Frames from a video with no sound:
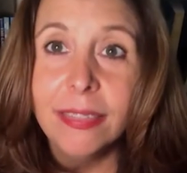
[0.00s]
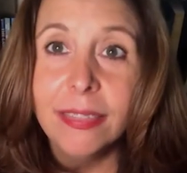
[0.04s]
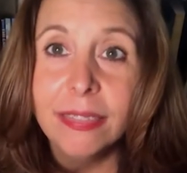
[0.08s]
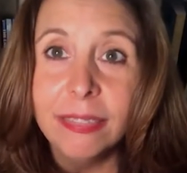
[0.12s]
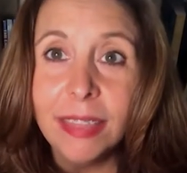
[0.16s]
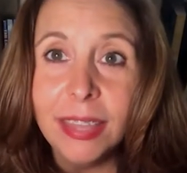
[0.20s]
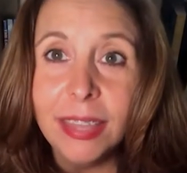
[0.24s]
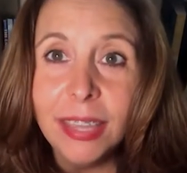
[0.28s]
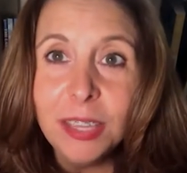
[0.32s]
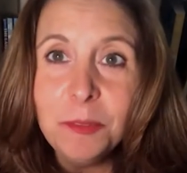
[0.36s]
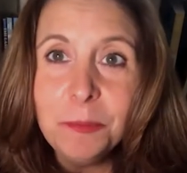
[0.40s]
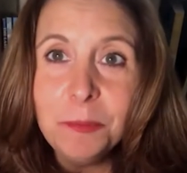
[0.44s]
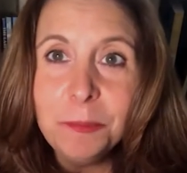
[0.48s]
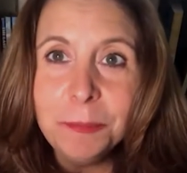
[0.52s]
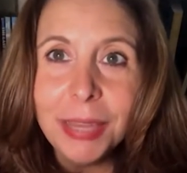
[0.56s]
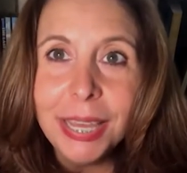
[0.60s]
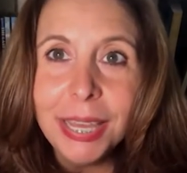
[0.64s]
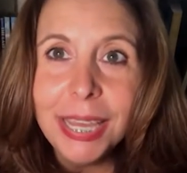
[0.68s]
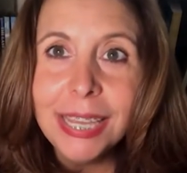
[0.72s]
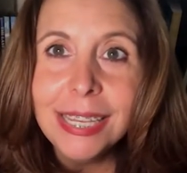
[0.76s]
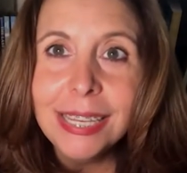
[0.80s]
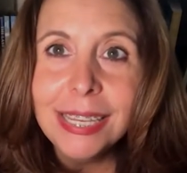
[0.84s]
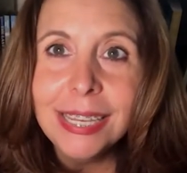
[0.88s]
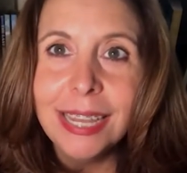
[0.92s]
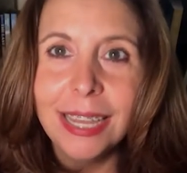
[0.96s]
They
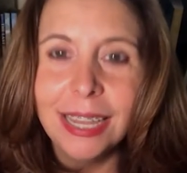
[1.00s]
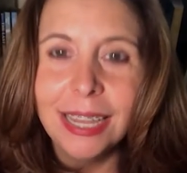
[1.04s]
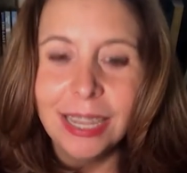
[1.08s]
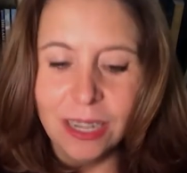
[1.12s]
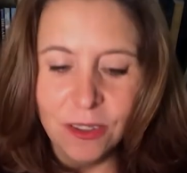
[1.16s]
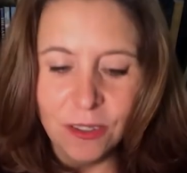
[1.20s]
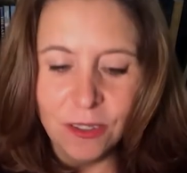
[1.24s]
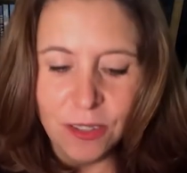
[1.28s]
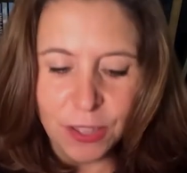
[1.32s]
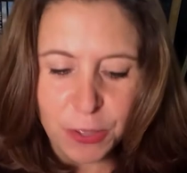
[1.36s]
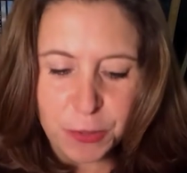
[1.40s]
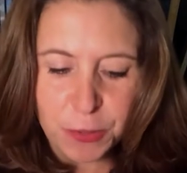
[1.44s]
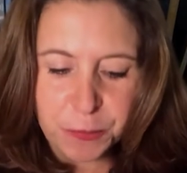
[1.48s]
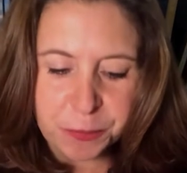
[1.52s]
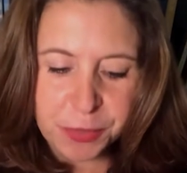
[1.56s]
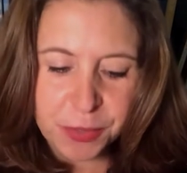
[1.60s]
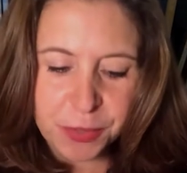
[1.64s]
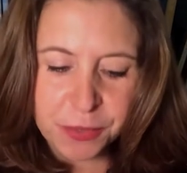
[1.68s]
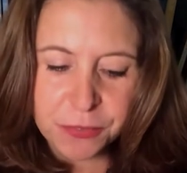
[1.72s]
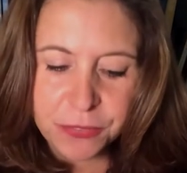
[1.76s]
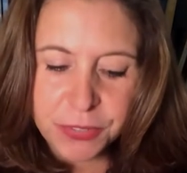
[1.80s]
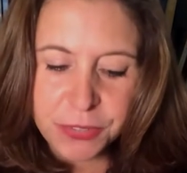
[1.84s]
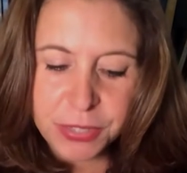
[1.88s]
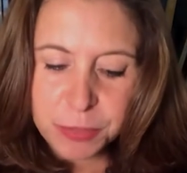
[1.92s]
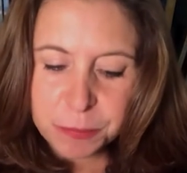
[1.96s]
made it,
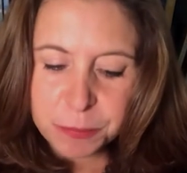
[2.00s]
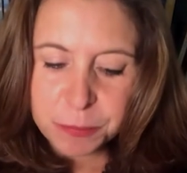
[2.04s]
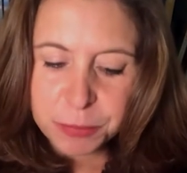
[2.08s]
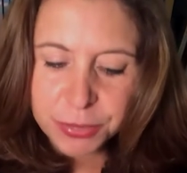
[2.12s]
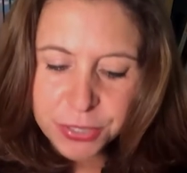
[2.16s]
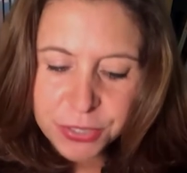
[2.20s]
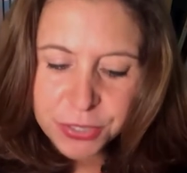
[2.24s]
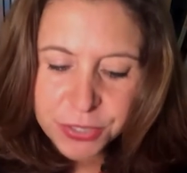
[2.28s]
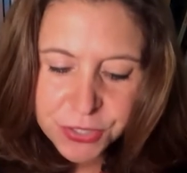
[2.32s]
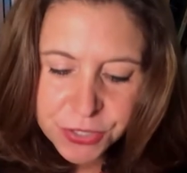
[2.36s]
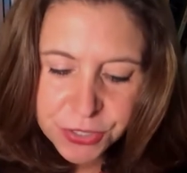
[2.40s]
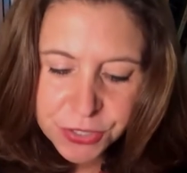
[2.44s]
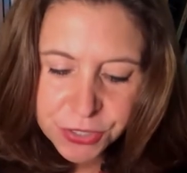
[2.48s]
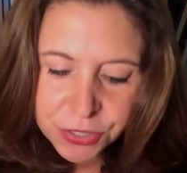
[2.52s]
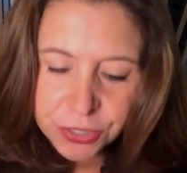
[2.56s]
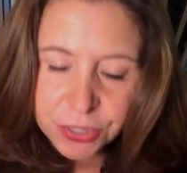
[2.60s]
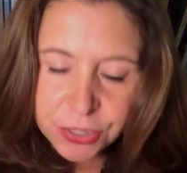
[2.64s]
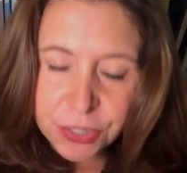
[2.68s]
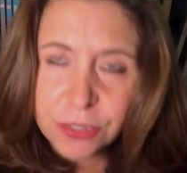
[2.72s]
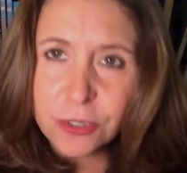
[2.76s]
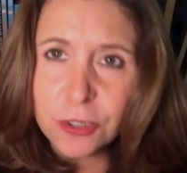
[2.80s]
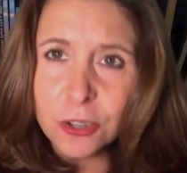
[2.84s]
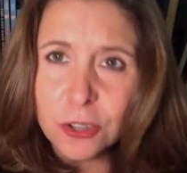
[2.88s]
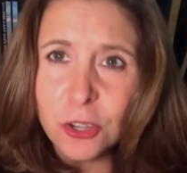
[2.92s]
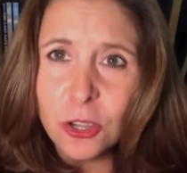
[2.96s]
feet
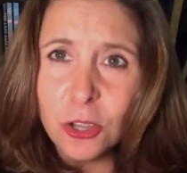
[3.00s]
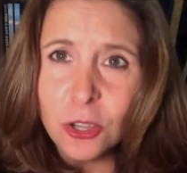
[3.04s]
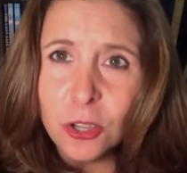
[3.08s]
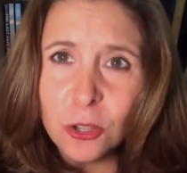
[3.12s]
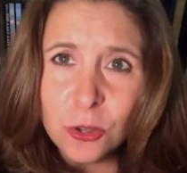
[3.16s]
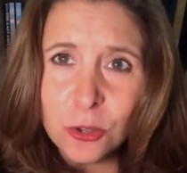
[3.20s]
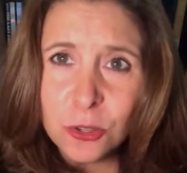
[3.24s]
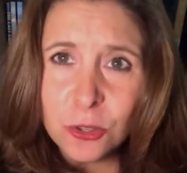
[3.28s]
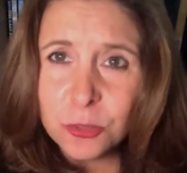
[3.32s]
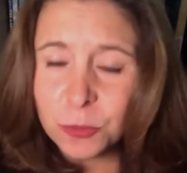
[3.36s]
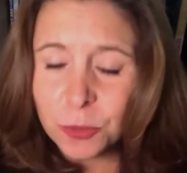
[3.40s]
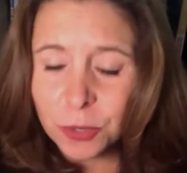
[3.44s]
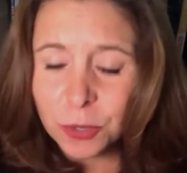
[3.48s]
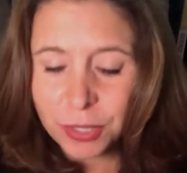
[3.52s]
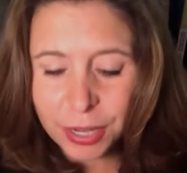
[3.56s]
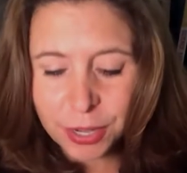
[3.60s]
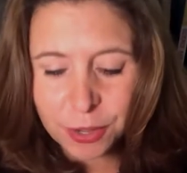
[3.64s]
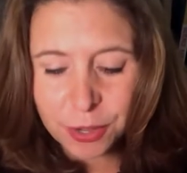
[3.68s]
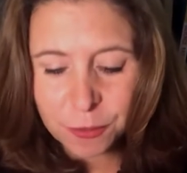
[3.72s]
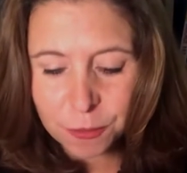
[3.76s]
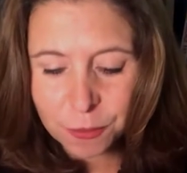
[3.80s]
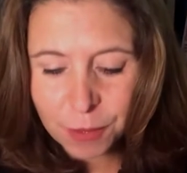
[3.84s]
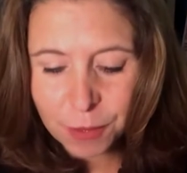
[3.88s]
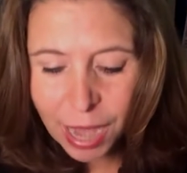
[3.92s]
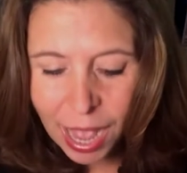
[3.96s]
blistered, their clothes more
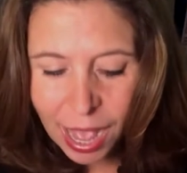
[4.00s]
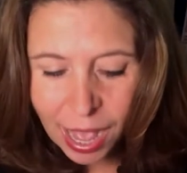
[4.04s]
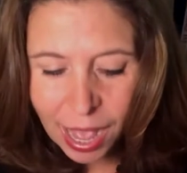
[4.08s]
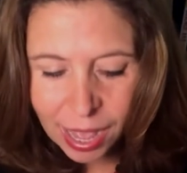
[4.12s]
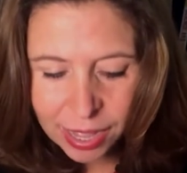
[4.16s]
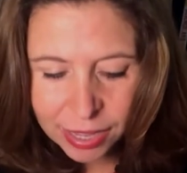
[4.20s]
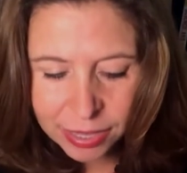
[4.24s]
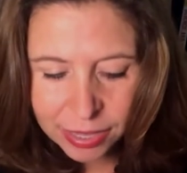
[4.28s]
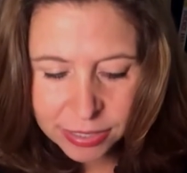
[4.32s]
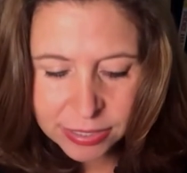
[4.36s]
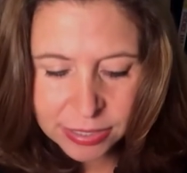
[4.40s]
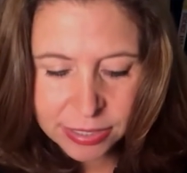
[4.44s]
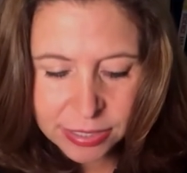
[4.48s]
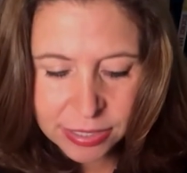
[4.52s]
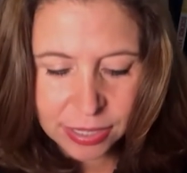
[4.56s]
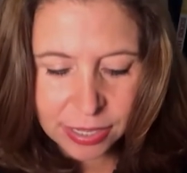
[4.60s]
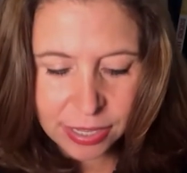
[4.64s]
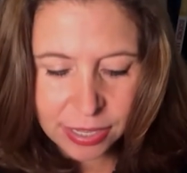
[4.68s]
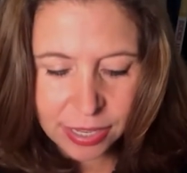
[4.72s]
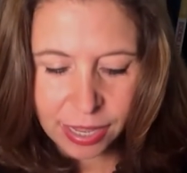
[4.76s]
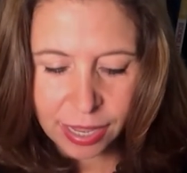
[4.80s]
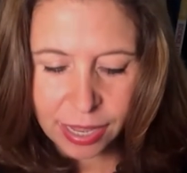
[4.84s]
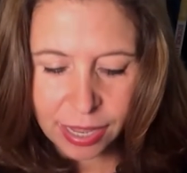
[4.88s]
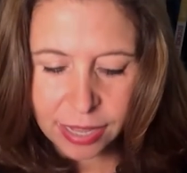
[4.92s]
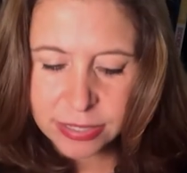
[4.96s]
like rags,
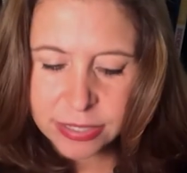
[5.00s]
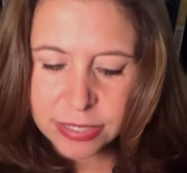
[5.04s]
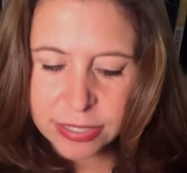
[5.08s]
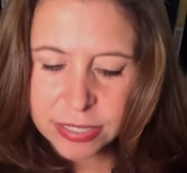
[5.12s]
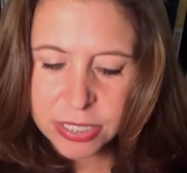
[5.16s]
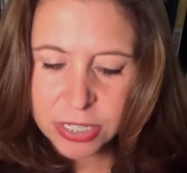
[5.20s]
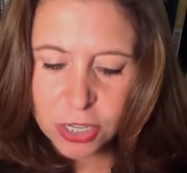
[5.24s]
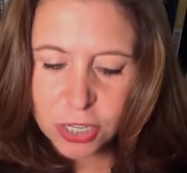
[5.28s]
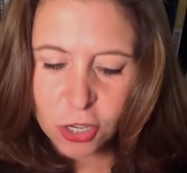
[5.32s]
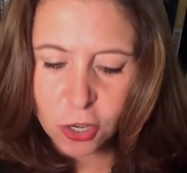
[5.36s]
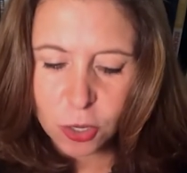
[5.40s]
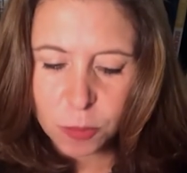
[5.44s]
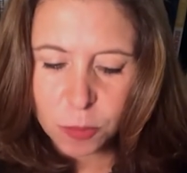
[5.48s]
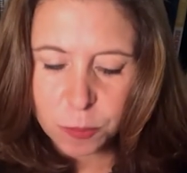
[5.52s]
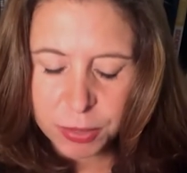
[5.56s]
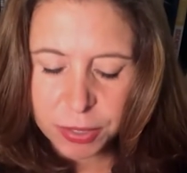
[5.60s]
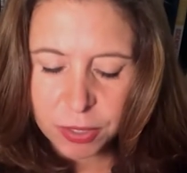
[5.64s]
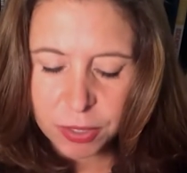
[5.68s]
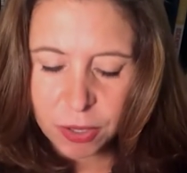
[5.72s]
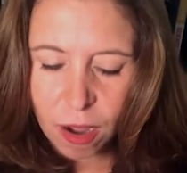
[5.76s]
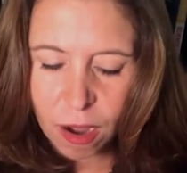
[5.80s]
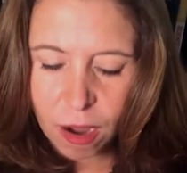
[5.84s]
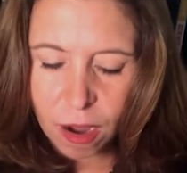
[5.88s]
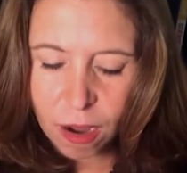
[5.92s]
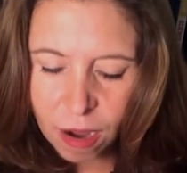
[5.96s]
and stared up
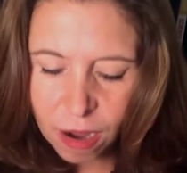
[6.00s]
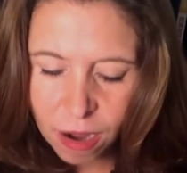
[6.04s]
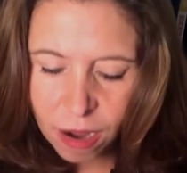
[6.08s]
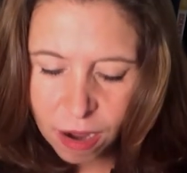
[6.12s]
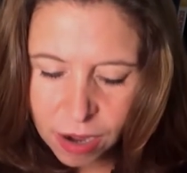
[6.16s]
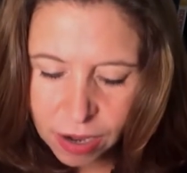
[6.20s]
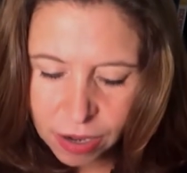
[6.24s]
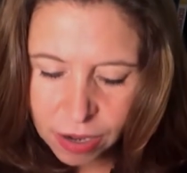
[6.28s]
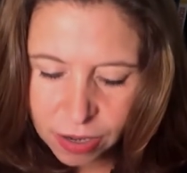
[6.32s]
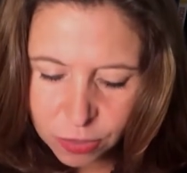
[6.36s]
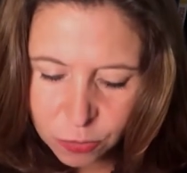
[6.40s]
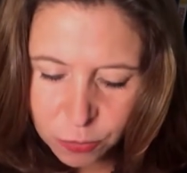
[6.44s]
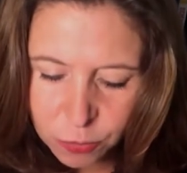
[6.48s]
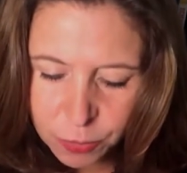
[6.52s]
in awe